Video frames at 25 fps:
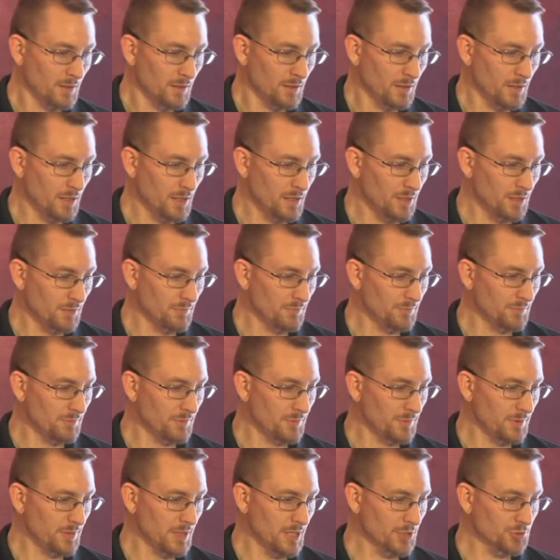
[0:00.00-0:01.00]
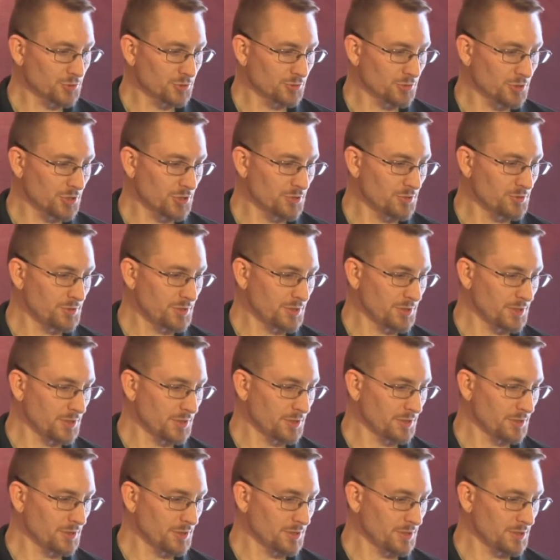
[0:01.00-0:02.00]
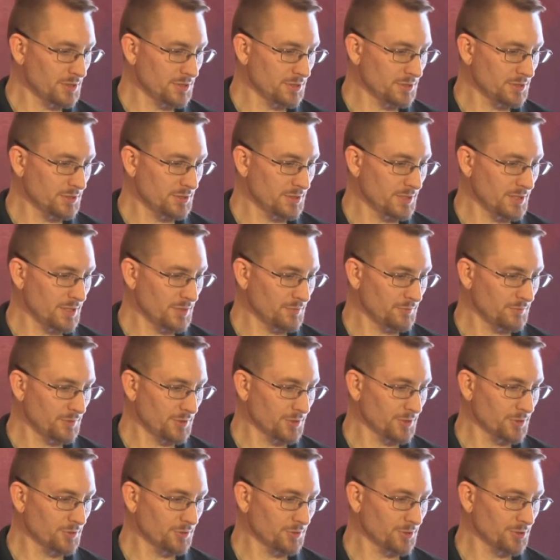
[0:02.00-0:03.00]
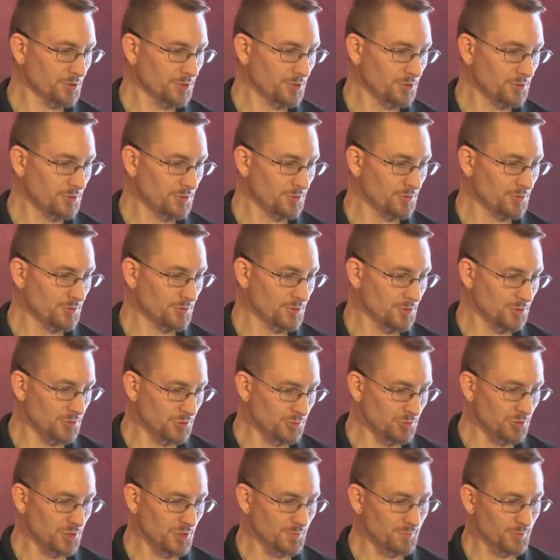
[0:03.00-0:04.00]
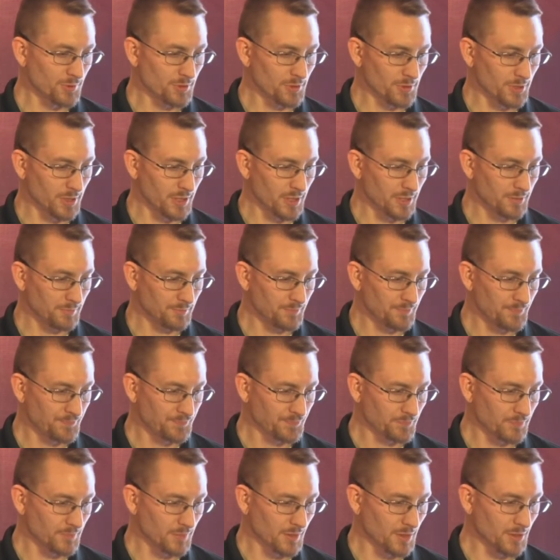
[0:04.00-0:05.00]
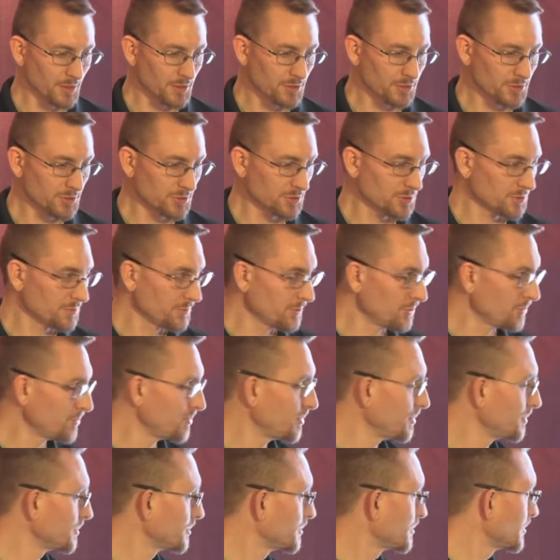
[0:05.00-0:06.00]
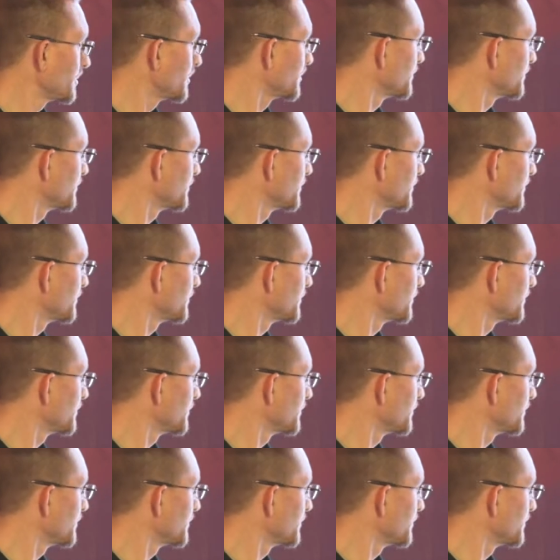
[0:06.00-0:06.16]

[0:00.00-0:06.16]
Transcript: The actual code here is that we are going to use the Zookeeper client. This is a little bit